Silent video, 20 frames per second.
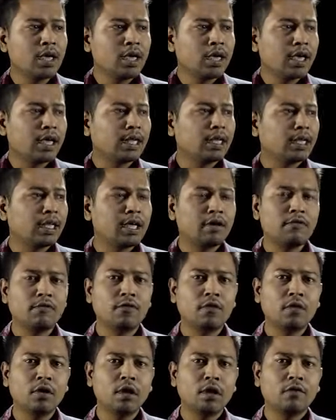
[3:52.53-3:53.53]
and
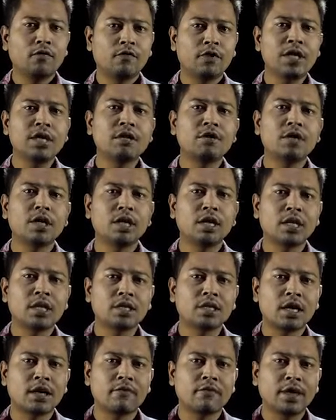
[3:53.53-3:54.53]
therefore free
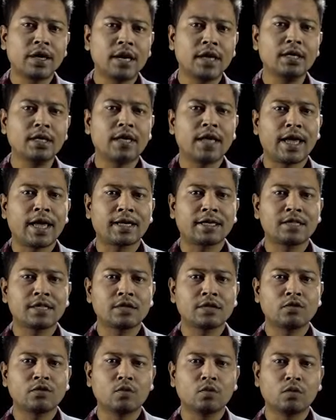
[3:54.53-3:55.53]
traders have gained
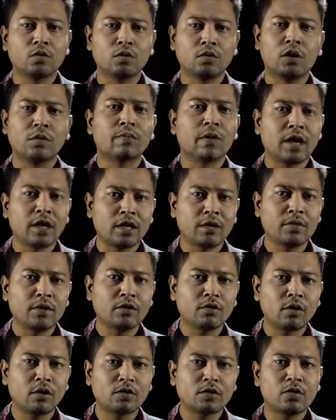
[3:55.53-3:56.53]
access to the parliament
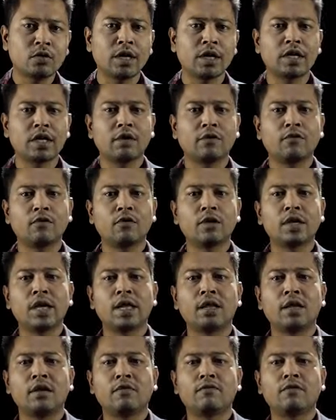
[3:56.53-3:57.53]
also, and therefore they are
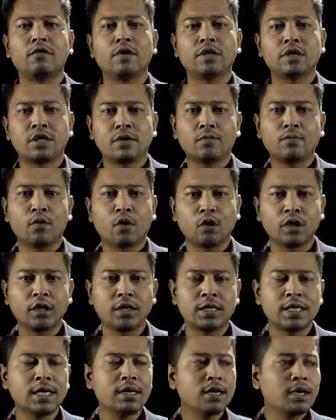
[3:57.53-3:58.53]
influencing
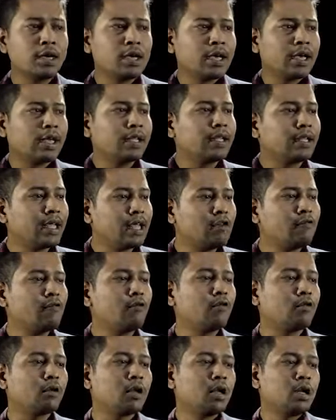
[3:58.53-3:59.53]
policy, and
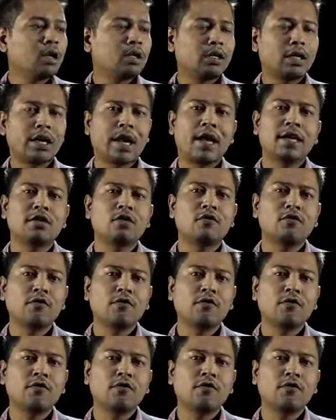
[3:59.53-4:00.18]
therefore the rise of